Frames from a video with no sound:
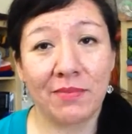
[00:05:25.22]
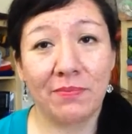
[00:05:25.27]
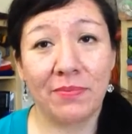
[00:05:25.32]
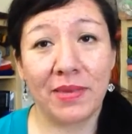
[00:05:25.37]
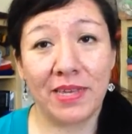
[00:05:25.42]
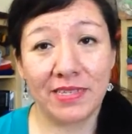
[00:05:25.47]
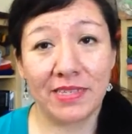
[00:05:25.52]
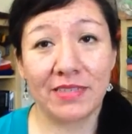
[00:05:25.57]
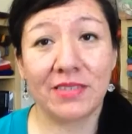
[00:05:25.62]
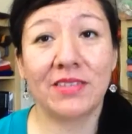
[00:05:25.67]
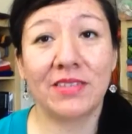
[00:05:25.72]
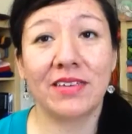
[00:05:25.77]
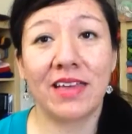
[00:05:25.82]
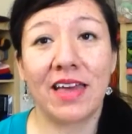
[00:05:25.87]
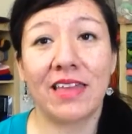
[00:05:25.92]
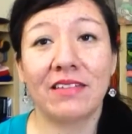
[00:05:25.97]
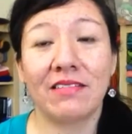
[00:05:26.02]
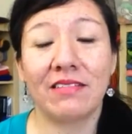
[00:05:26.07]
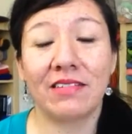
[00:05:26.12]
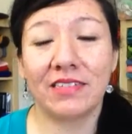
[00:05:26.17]
pieces
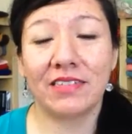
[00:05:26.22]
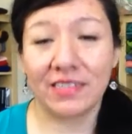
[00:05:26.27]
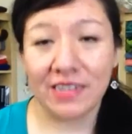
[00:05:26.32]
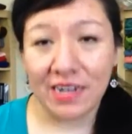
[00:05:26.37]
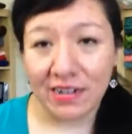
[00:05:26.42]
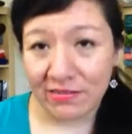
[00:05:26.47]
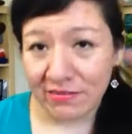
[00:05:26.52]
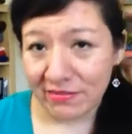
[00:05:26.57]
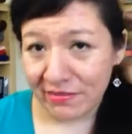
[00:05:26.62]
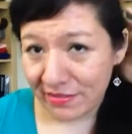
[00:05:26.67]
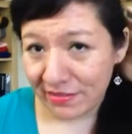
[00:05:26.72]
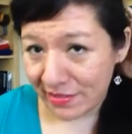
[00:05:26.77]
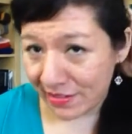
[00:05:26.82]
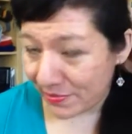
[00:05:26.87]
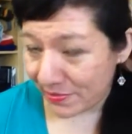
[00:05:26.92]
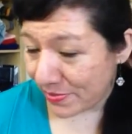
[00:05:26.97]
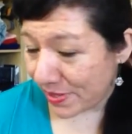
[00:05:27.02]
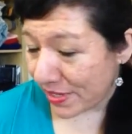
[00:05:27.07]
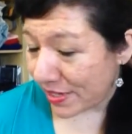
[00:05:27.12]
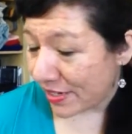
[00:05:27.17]
together in general
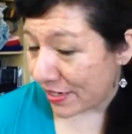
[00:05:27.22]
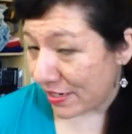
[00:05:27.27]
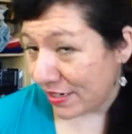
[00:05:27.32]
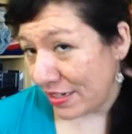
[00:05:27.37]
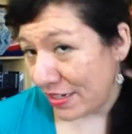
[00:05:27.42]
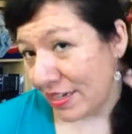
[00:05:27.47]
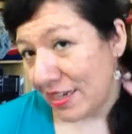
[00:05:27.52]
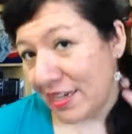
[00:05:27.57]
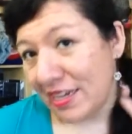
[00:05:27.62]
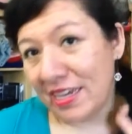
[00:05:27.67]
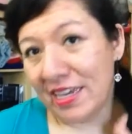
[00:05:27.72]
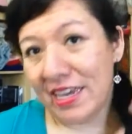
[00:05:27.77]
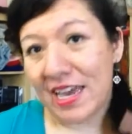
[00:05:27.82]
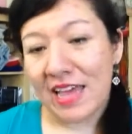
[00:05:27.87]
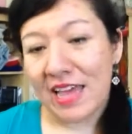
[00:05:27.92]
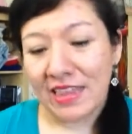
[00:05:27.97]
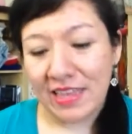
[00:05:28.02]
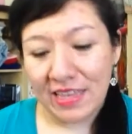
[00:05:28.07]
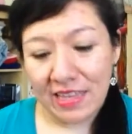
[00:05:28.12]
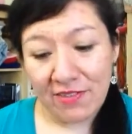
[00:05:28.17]
but
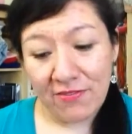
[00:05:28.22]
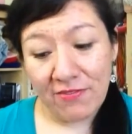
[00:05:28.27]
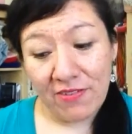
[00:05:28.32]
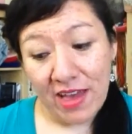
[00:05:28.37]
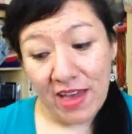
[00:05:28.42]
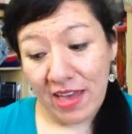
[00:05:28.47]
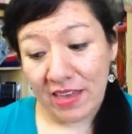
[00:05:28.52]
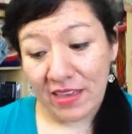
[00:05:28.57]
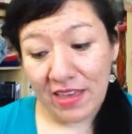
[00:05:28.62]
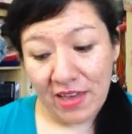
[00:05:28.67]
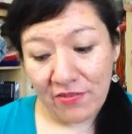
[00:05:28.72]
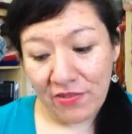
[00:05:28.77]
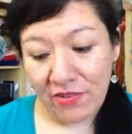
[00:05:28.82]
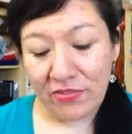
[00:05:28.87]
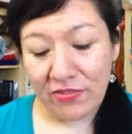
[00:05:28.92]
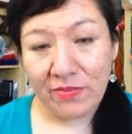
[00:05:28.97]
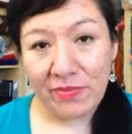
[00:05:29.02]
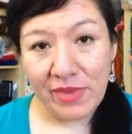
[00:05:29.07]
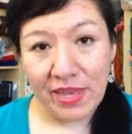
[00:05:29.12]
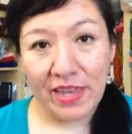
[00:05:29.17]
I think if I ever
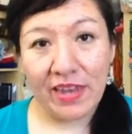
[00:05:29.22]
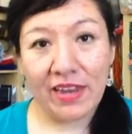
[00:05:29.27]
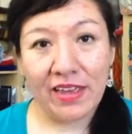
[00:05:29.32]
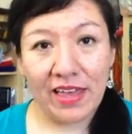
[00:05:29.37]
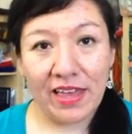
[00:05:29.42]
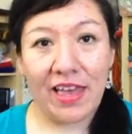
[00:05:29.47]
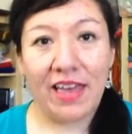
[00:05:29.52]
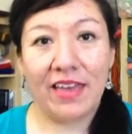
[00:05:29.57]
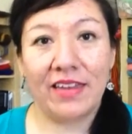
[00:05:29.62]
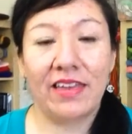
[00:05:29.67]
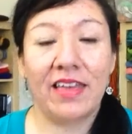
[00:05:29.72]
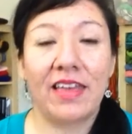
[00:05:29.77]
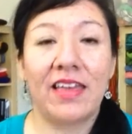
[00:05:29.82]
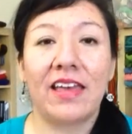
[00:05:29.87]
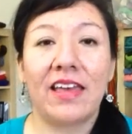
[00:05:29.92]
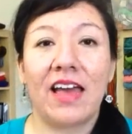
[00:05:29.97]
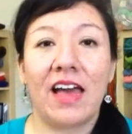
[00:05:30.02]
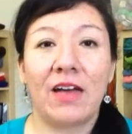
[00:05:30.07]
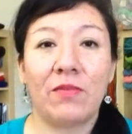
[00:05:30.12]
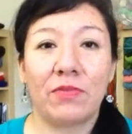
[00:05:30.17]
remake it again
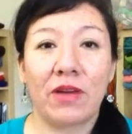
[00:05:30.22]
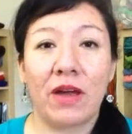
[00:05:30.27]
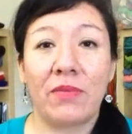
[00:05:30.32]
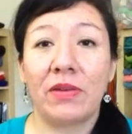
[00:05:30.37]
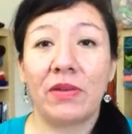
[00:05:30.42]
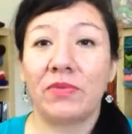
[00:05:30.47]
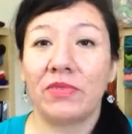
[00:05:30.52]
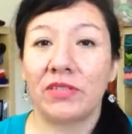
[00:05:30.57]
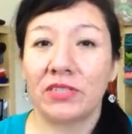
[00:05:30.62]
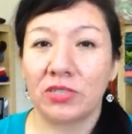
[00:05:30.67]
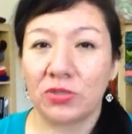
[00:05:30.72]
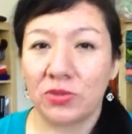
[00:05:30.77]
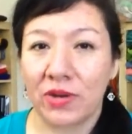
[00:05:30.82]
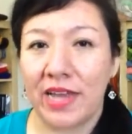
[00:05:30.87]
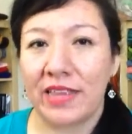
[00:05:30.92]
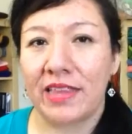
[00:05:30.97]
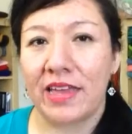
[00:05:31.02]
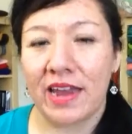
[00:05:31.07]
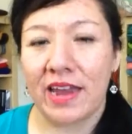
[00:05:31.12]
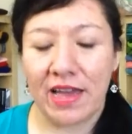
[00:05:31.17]
I probably will
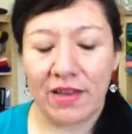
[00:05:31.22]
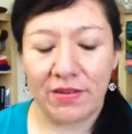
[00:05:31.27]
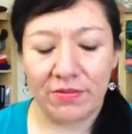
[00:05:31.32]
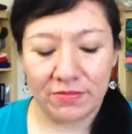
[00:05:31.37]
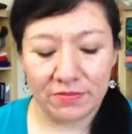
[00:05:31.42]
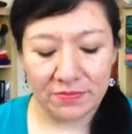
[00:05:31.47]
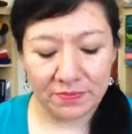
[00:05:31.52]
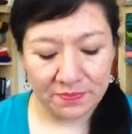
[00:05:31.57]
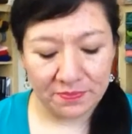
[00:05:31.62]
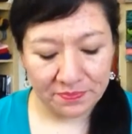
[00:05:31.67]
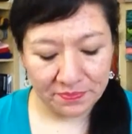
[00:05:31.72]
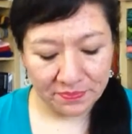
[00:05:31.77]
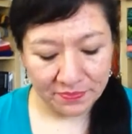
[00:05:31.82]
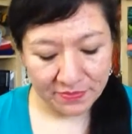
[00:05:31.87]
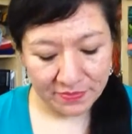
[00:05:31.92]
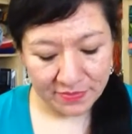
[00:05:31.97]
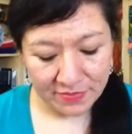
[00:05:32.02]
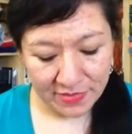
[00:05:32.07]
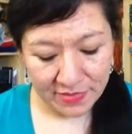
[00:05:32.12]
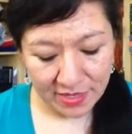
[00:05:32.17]
try that out
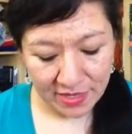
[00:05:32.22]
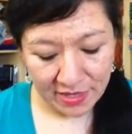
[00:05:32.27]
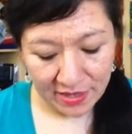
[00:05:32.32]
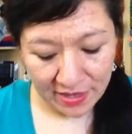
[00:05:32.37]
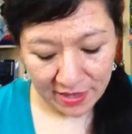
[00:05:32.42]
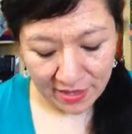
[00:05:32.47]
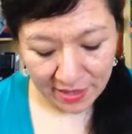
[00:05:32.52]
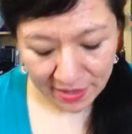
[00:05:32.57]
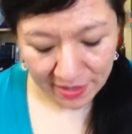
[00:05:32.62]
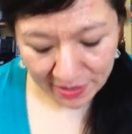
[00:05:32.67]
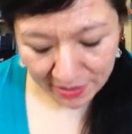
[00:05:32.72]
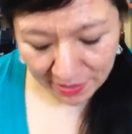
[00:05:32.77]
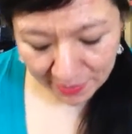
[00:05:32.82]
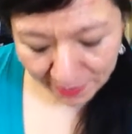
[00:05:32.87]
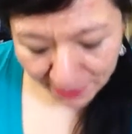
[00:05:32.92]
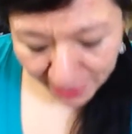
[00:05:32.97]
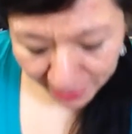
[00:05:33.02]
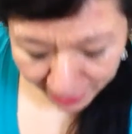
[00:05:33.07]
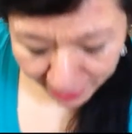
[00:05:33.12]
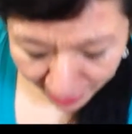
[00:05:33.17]

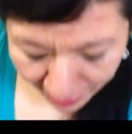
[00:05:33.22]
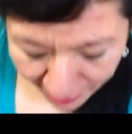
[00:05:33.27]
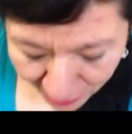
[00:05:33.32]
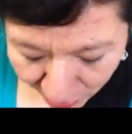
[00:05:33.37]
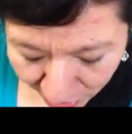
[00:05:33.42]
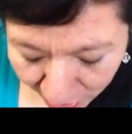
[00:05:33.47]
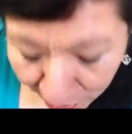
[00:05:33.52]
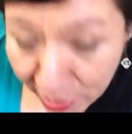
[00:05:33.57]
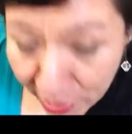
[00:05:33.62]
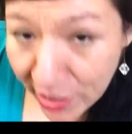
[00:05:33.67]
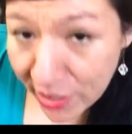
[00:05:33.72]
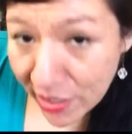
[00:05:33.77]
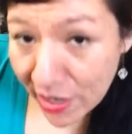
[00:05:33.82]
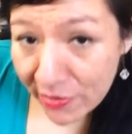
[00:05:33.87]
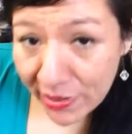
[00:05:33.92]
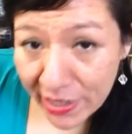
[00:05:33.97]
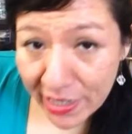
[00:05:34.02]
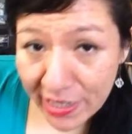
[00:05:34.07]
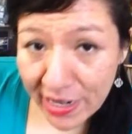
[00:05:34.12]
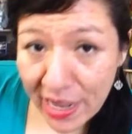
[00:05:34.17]
but that is what I'm working on
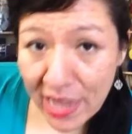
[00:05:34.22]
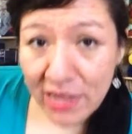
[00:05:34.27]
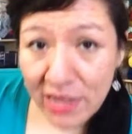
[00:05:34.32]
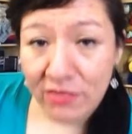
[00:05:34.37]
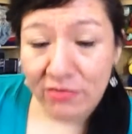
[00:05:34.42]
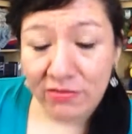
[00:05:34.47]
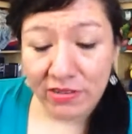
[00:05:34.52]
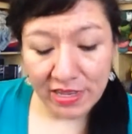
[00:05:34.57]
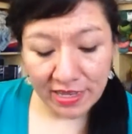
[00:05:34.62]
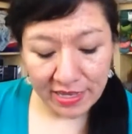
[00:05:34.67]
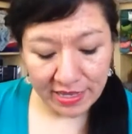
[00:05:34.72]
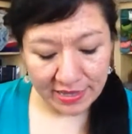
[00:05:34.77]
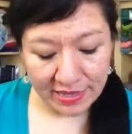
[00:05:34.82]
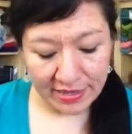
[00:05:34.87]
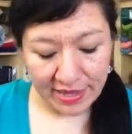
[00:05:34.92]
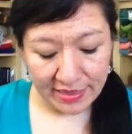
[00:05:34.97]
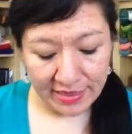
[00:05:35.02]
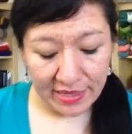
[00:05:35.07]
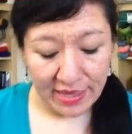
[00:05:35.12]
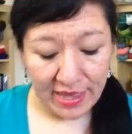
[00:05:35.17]
right now
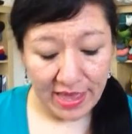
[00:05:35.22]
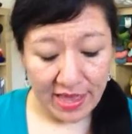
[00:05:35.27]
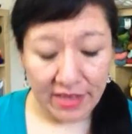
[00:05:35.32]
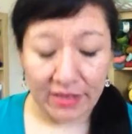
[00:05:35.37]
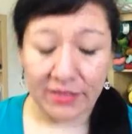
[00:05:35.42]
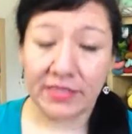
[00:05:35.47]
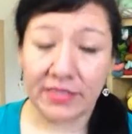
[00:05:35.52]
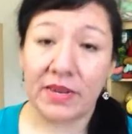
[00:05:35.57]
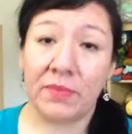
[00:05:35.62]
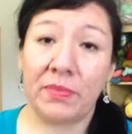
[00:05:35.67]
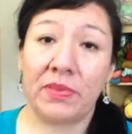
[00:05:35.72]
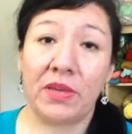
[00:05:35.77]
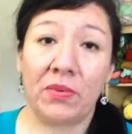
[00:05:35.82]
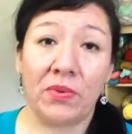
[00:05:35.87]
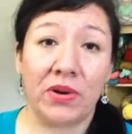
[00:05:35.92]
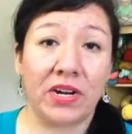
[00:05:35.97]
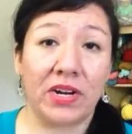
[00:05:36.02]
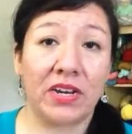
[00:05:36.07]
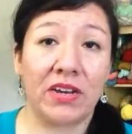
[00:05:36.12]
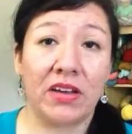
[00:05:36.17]
nothing else I'm really
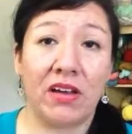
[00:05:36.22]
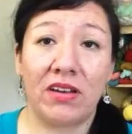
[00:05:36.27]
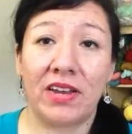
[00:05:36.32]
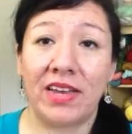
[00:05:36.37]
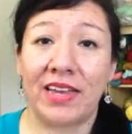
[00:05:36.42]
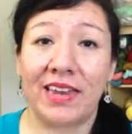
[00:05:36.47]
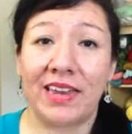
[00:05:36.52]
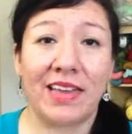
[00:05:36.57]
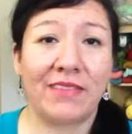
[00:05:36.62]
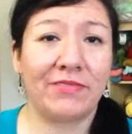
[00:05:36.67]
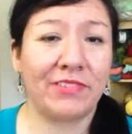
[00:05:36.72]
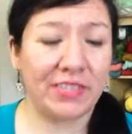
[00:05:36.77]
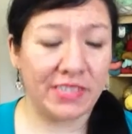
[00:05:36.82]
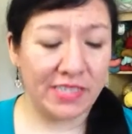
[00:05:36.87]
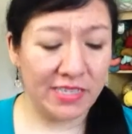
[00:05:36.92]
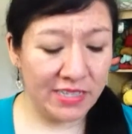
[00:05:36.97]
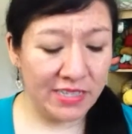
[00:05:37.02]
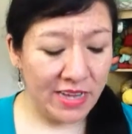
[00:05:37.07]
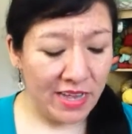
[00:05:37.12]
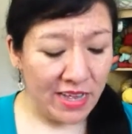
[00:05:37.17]
working on again I
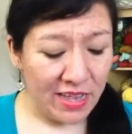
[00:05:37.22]
just